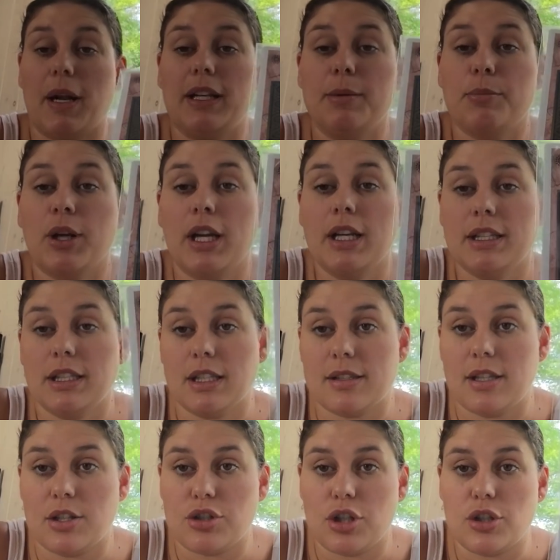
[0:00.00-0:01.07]
but I didn't bring anything to
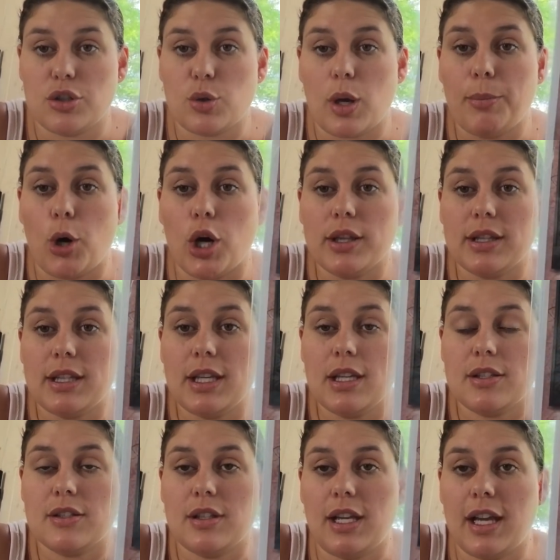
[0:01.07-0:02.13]
stitch it. So I bought
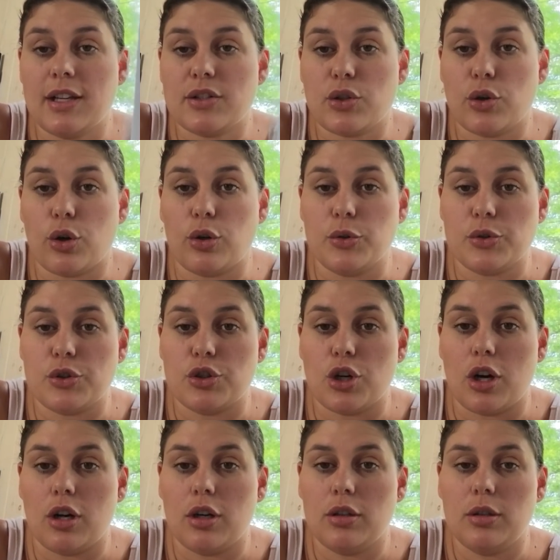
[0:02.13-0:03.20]
this ink circles
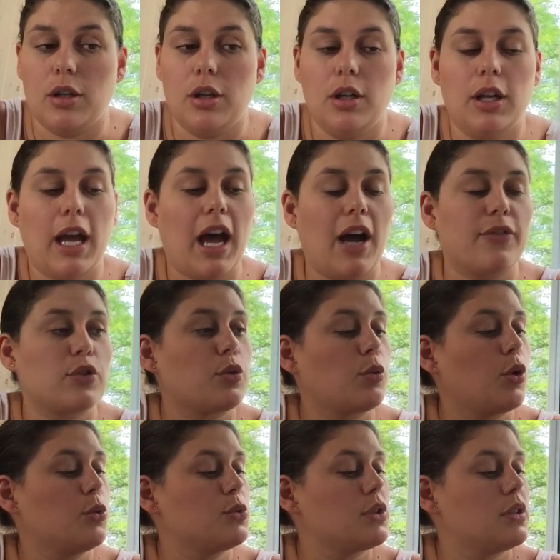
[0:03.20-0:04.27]
chart, After the
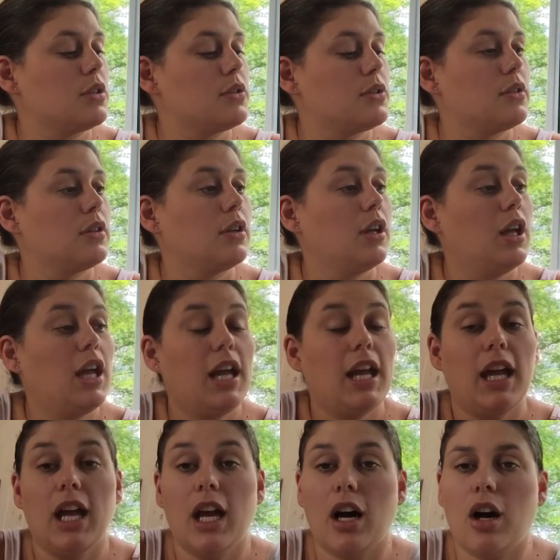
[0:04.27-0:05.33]
Roses.
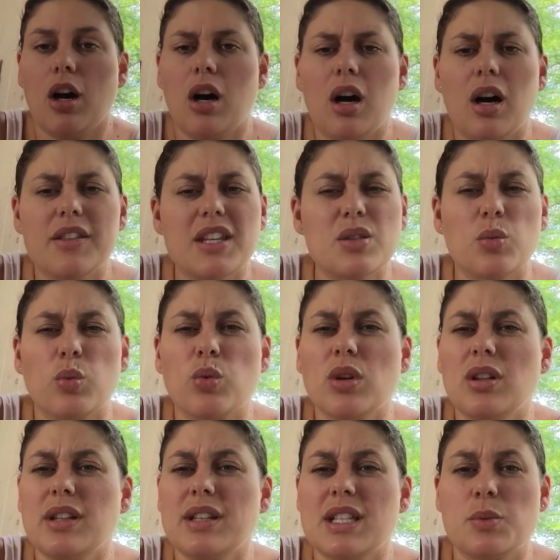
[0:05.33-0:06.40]
Oh,
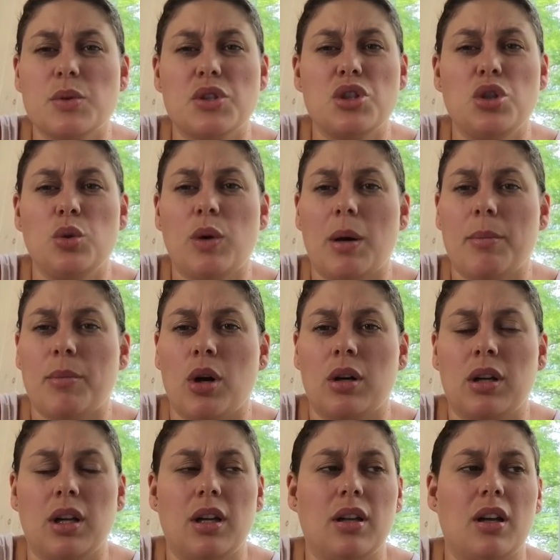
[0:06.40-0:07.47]
this was new at
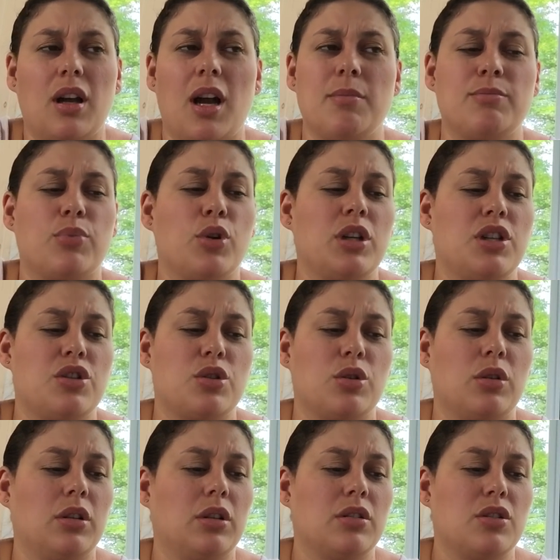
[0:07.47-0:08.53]
market, I'm pretty
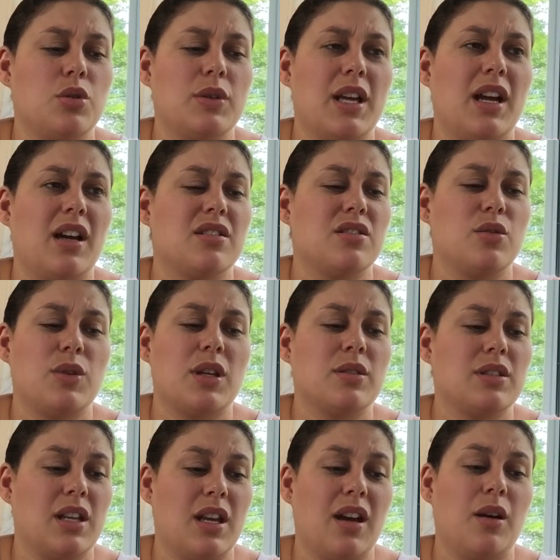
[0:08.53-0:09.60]
sure.
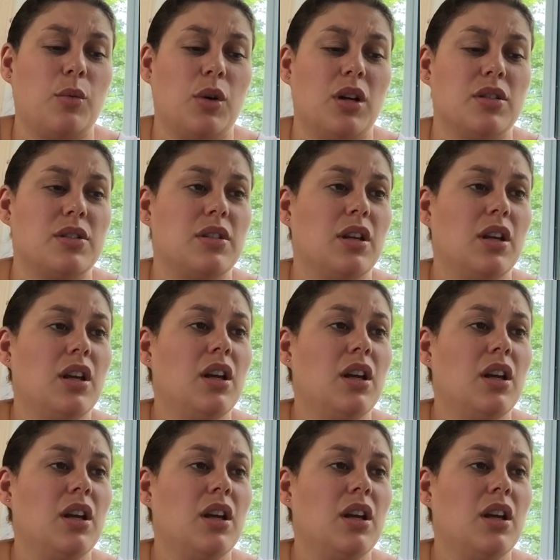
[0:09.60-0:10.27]
2000, yeah, it was.